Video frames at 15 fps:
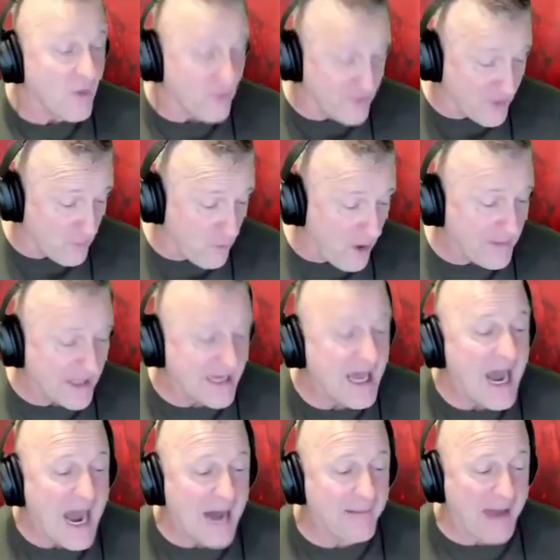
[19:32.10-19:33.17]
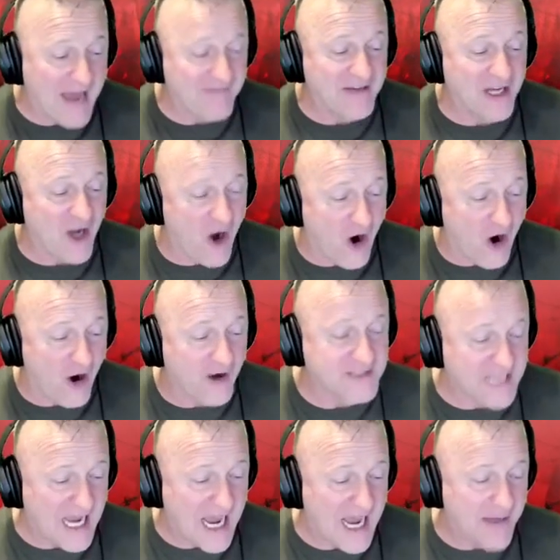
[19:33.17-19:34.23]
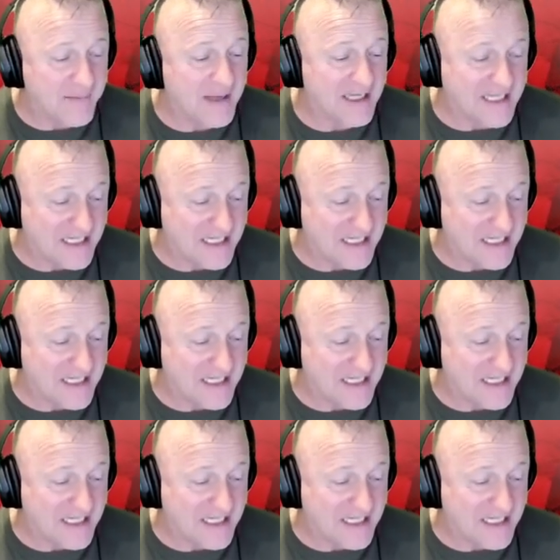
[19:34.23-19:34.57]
The woman, I'm having a hard time